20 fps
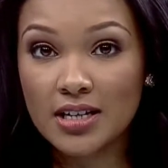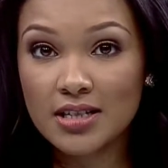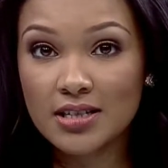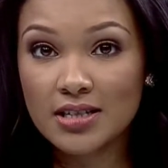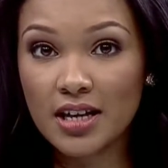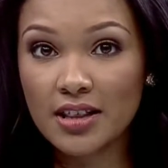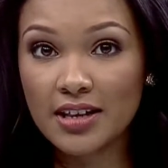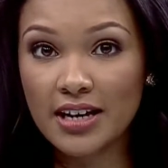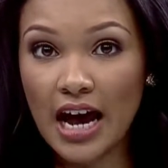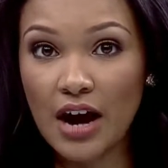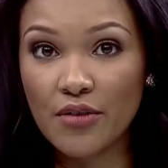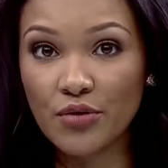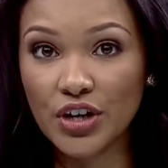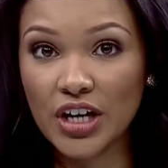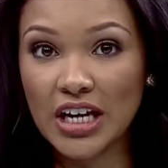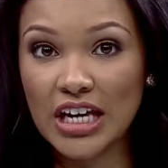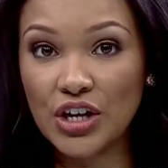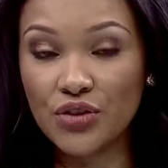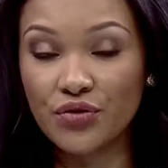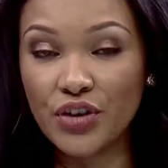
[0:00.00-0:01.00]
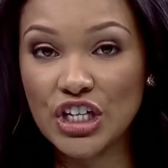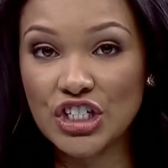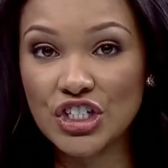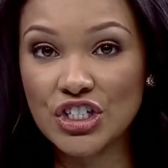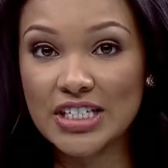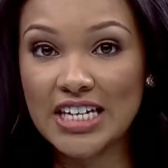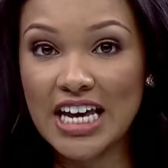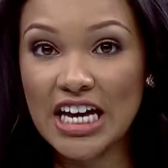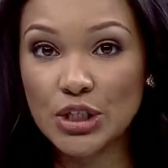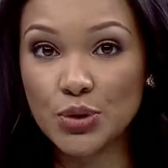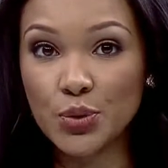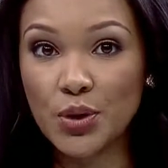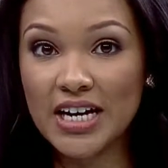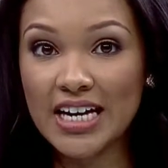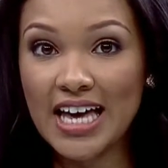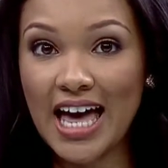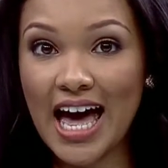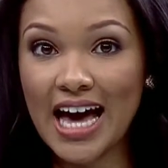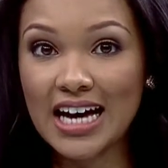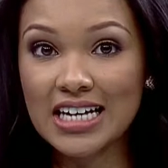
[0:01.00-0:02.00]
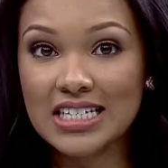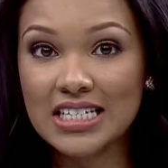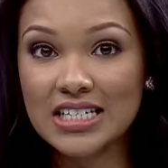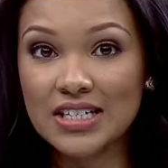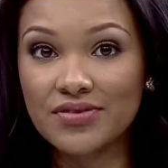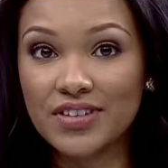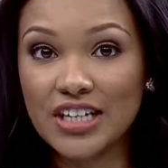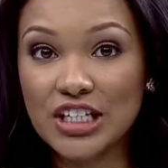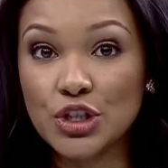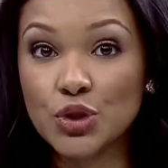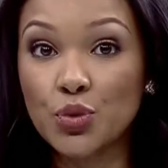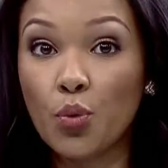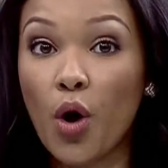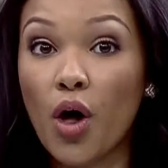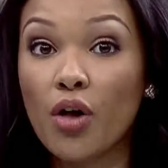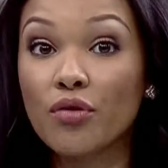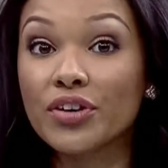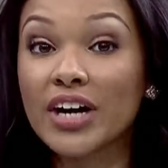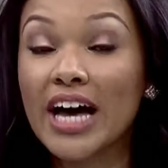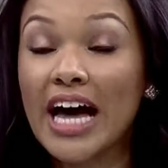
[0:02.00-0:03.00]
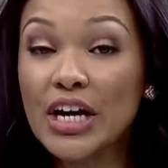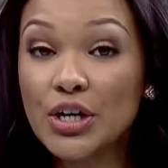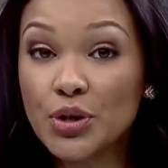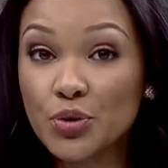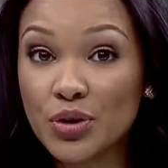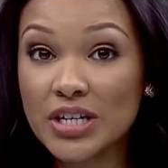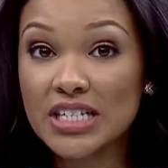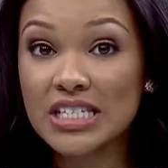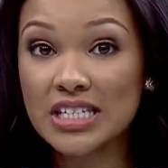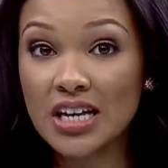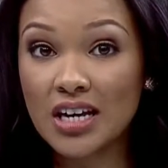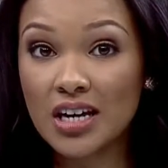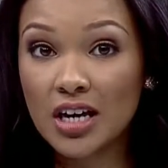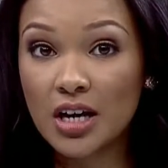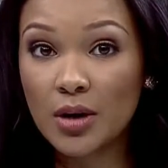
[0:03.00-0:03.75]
Southern Africa Innovation Network, active in 12 countries,